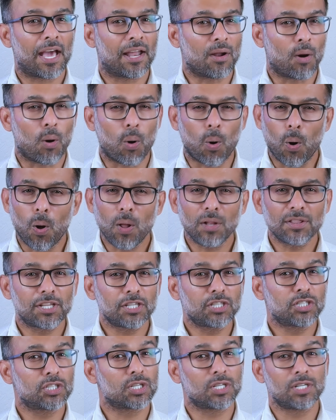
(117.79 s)
And all
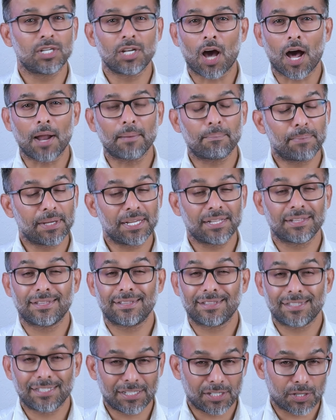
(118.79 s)
this should not be
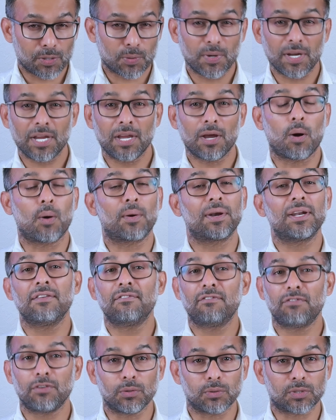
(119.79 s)
in theory or
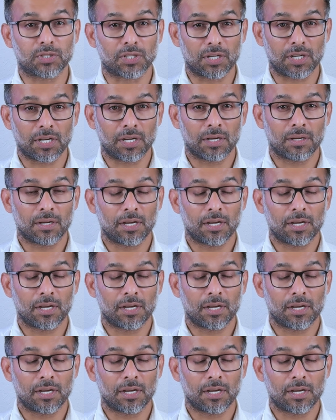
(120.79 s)
in future.